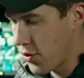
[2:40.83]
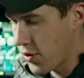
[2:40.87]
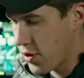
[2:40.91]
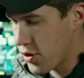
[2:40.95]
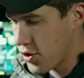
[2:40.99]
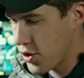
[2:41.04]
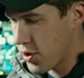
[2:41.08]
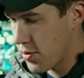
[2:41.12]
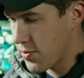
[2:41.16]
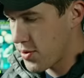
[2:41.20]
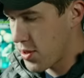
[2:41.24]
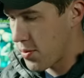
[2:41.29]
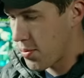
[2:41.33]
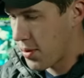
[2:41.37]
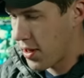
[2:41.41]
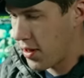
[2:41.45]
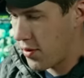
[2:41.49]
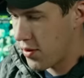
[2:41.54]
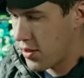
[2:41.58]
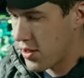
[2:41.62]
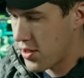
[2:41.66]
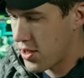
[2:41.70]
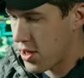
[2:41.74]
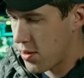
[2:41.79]
there's some, some,
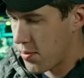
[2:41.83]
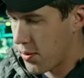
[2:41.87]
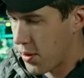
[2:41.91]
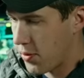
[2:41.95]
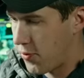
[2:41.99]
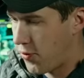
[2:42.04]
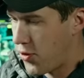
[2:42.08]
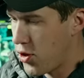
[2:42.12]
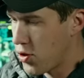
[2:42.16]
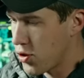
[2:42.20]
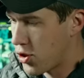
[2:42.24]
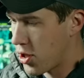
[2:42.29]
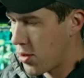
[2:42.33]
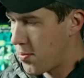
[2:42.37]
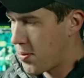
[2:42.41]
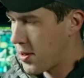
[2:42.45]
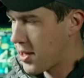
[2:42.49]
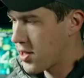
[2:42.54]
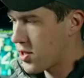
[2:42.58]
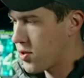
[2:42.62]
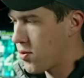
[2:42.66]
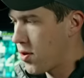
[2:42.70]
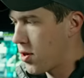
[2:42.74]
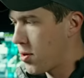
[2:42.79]
some, confusion
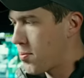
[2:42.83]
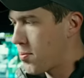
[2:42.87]
because 300